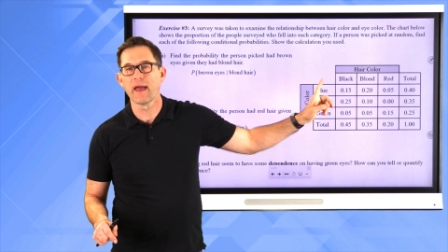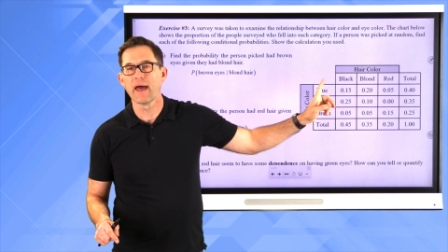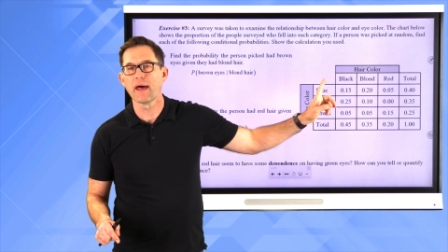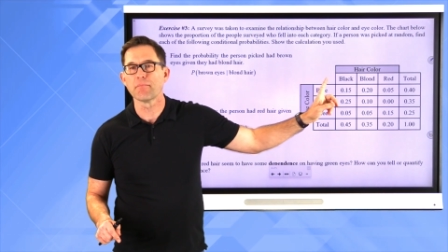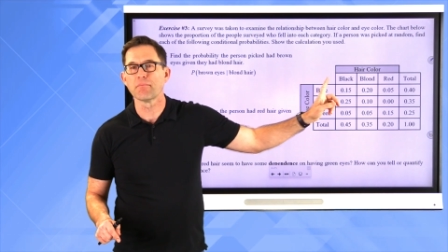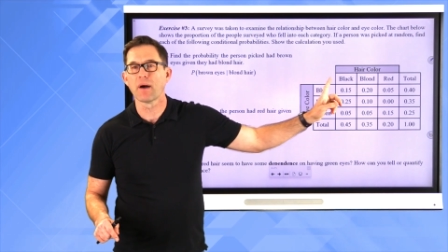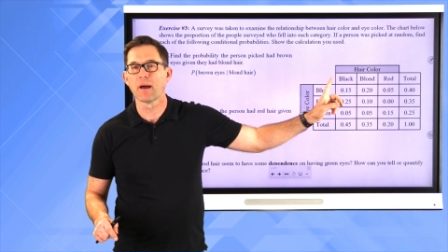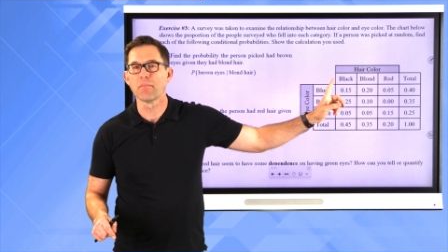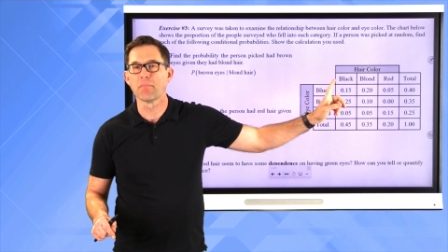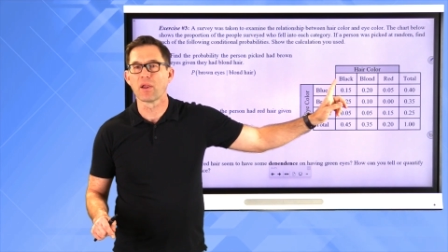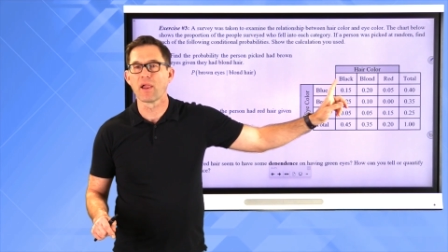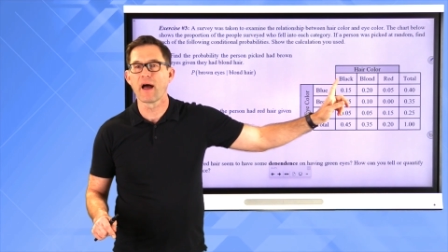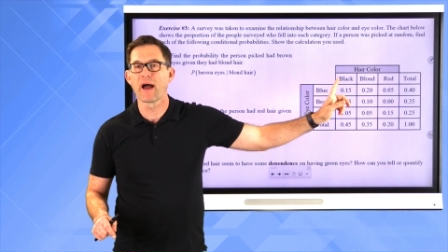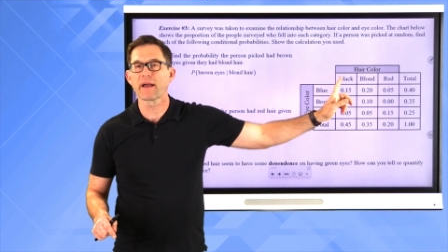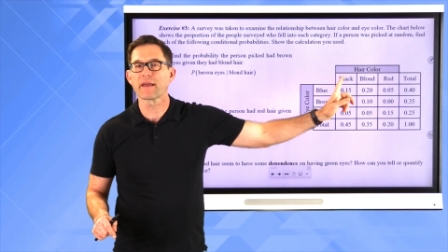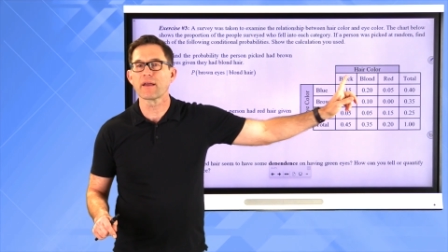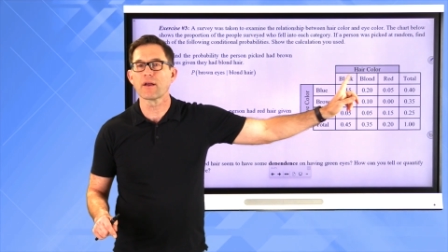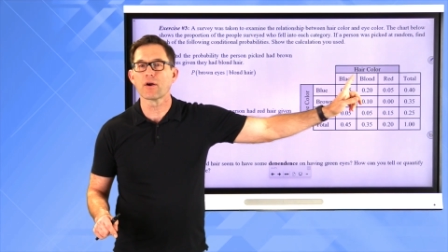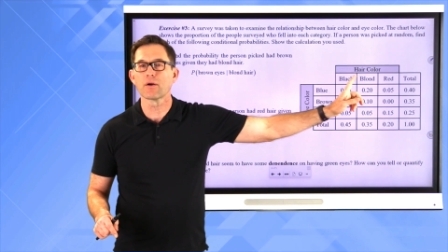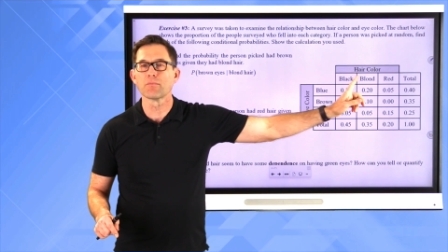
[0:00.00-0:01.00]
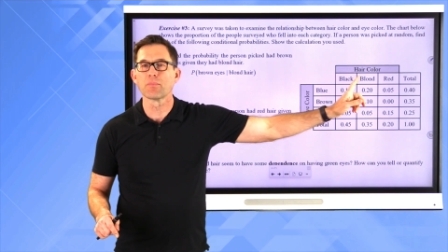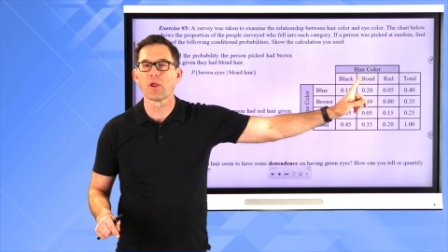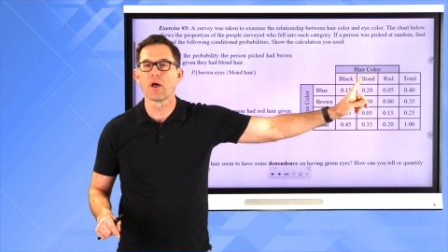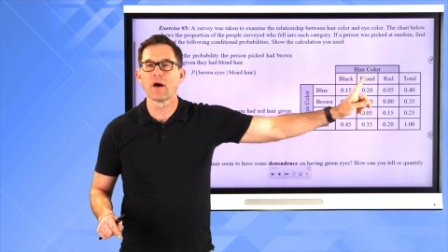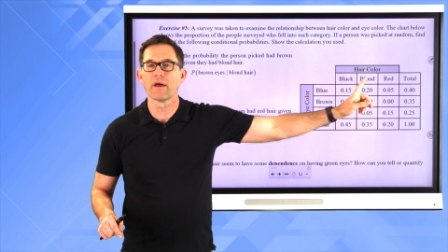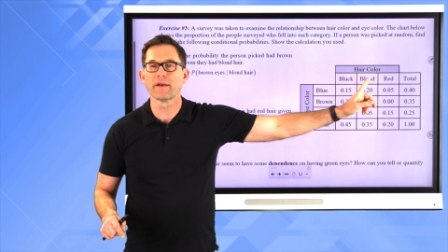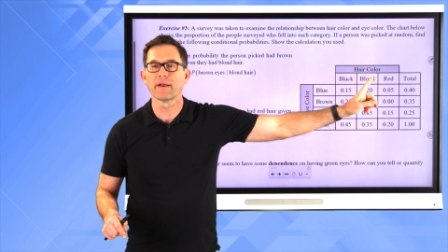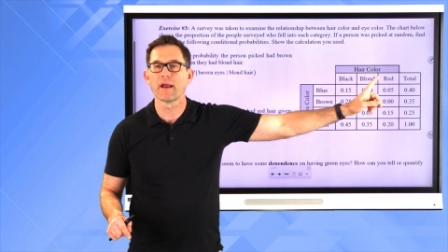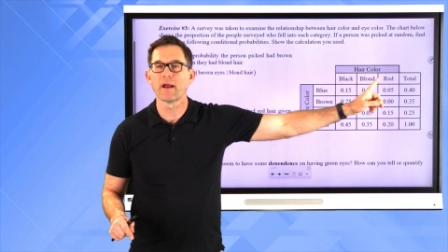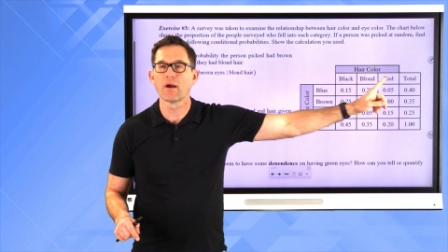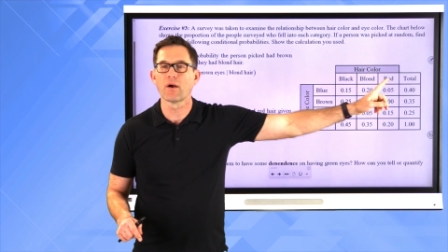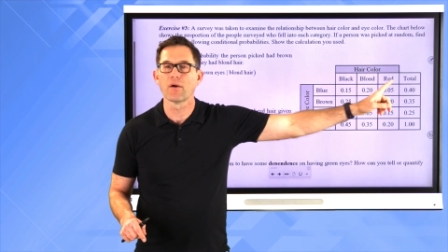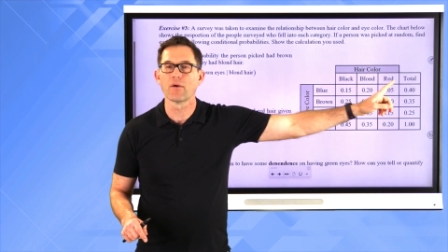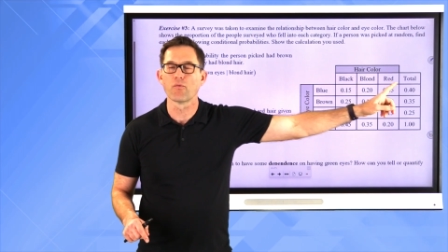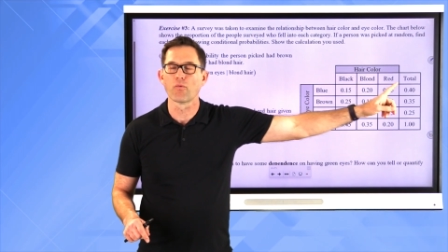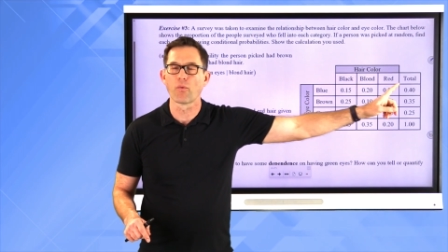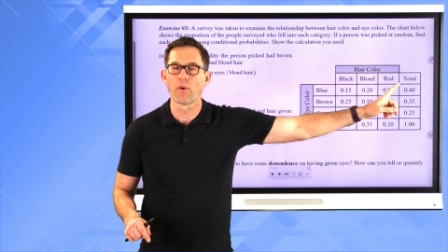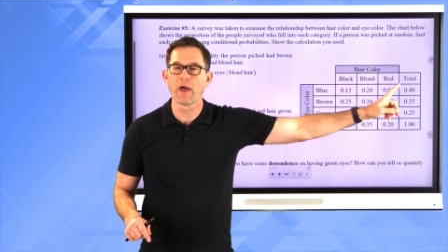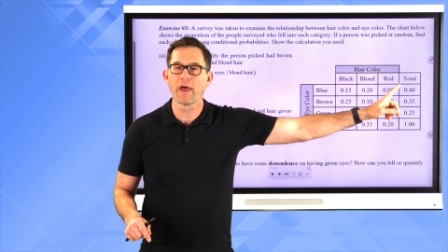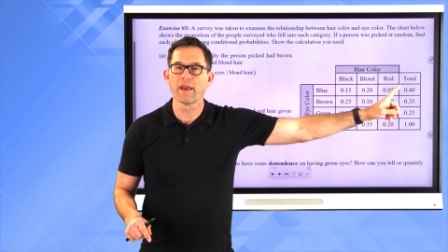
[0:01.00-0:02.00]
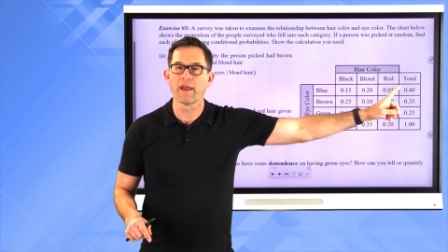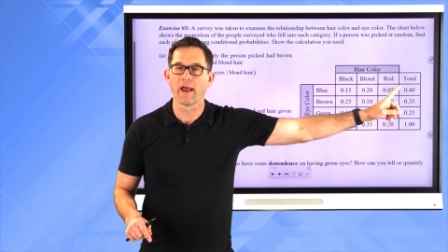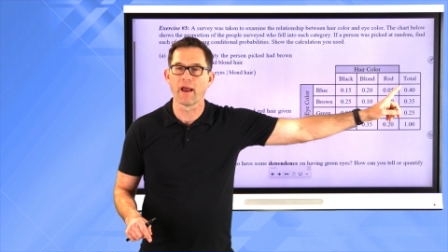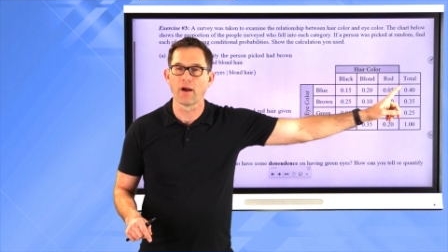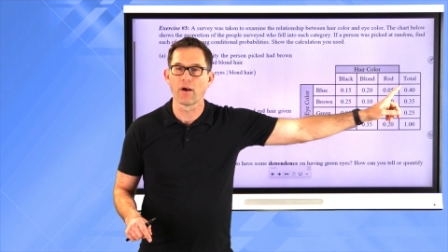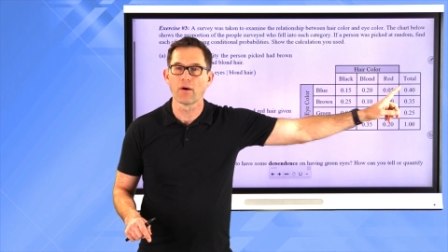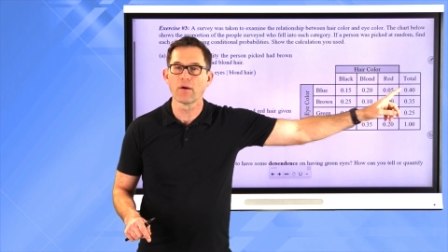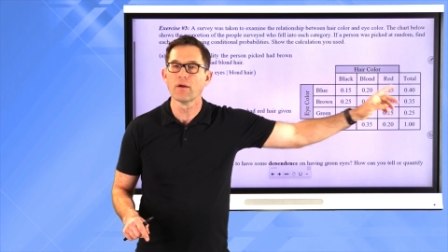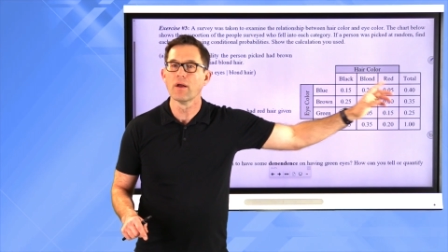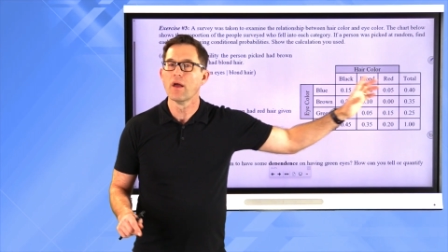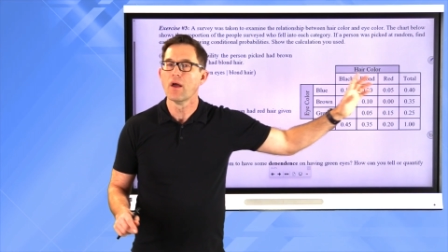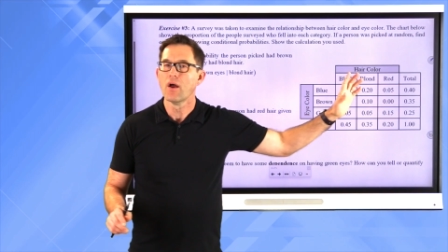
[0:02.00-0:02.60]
and by black hair, blonde hair, and red hair,